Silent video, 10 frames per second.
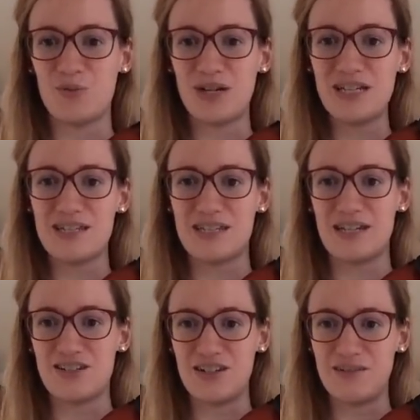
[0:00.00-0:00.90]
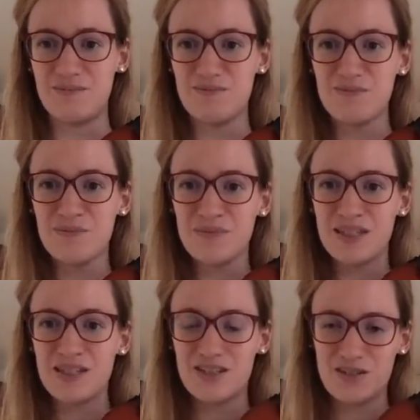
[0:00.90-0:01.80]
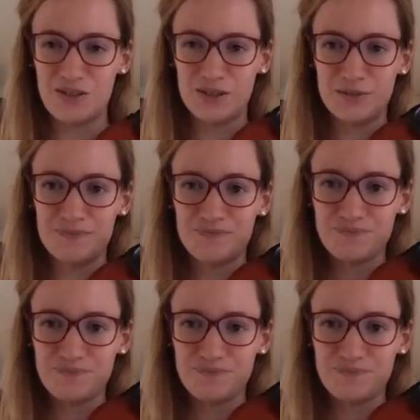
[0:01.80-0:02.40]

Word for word: practice session. So